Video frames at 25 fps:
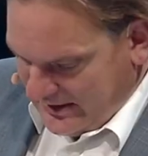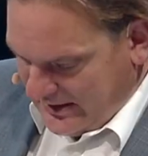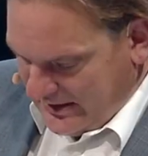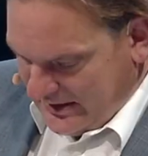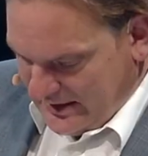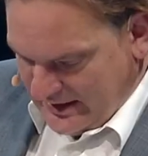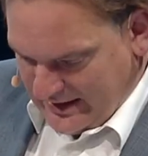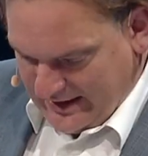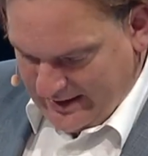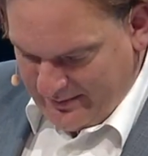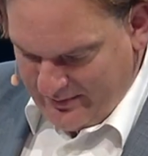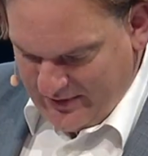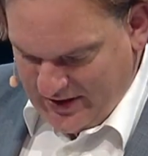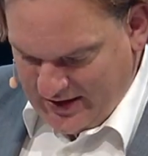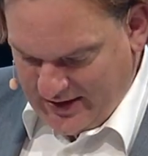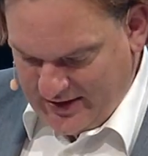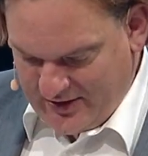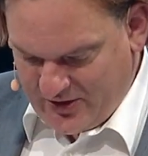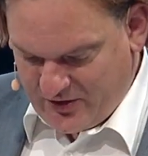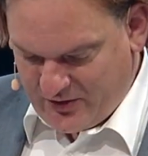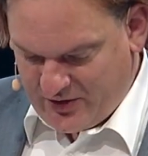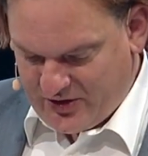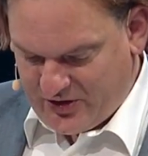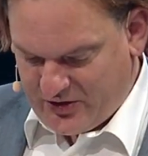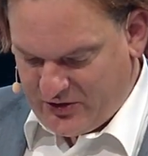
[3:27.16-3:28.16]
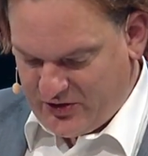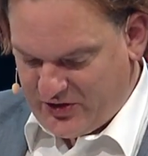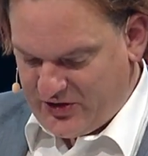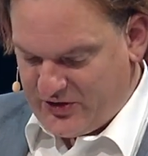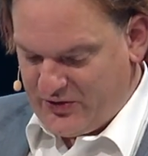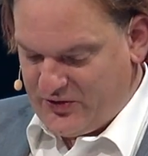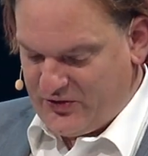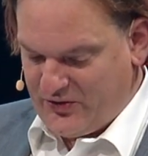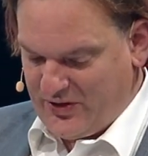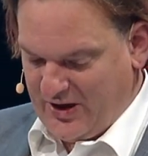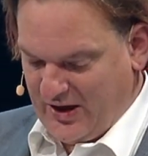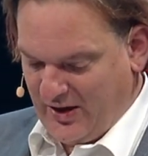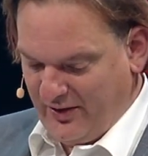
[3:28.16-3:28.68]
Let me introduce you
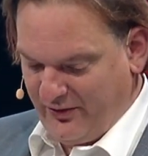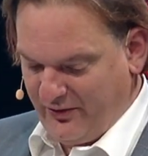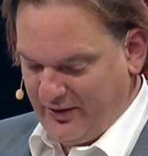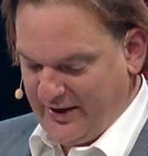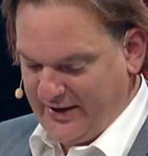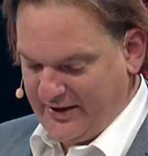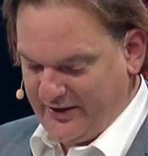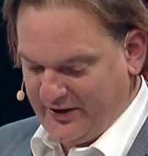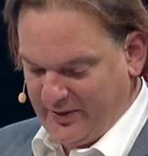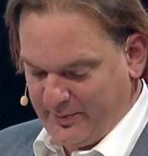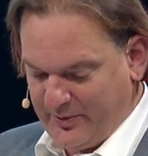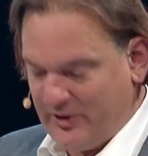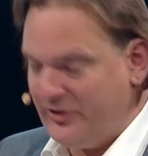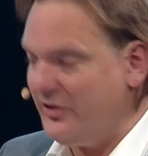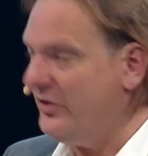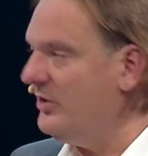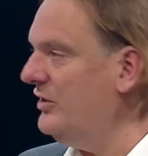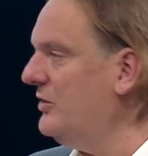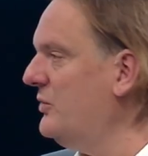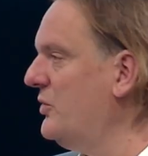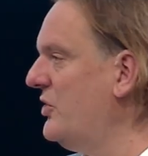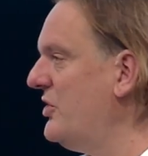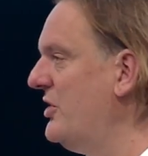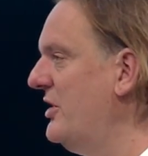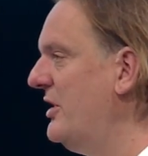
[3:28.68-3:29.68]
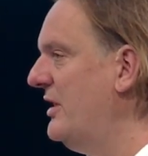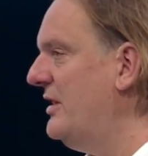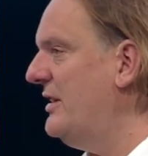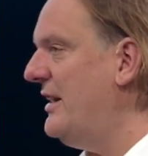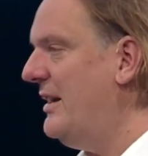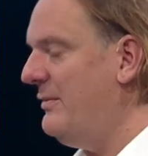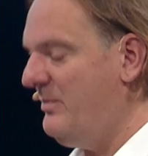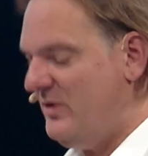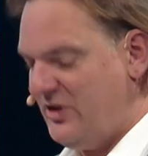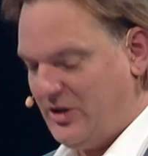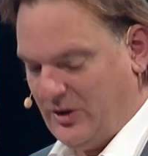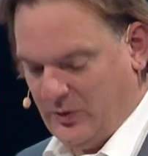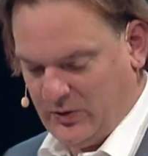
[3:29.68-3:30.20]
to our flexible solution
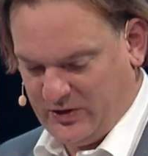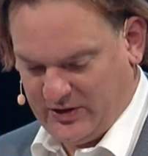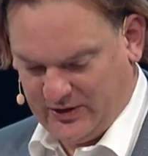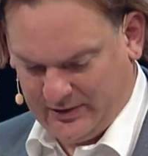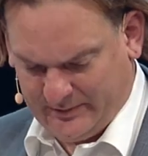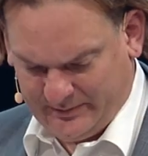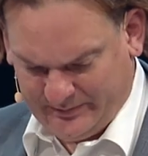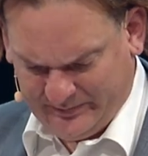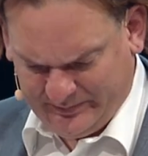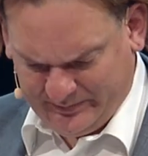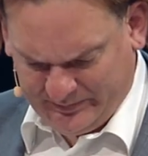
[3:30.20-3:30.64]
named Total,